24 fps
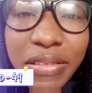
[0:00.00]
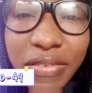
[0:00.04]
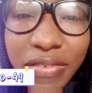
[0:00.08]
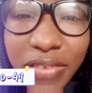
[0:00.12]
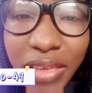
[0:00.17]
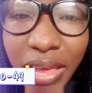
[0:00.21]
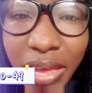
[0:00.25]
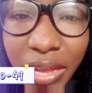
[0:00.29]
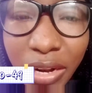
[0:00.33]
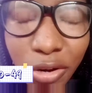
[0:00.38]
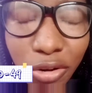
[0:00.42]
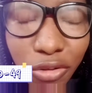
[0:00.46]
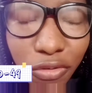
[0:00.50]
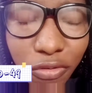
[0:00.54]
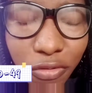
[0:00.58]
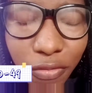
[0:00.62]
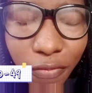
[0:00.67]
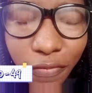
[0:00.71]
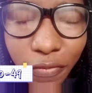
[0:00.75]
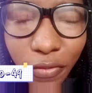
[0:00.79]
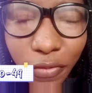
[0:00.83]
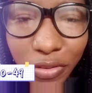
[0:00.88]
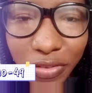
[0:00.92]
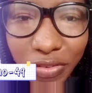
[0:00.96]
10
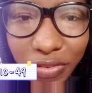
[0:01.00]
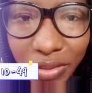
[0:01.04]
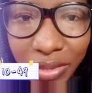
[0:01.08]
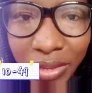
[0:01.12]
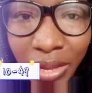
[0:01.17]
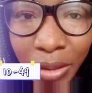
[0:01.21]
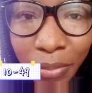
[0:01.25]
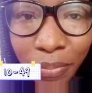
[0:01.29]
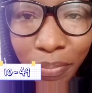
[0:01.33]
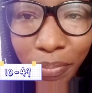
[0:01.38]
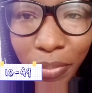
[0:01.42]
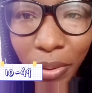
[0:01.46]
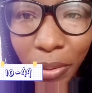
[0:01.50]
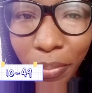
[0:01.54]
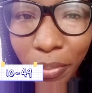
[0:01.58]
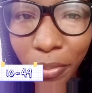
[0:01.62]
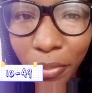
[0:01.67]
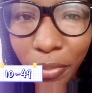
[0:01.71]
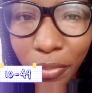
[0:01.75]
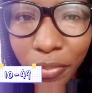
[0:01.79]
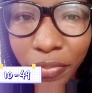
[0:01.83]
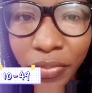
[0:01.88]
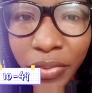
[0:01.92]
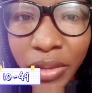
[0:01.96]
to 49
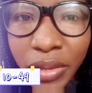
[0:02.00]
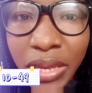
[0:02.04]
people.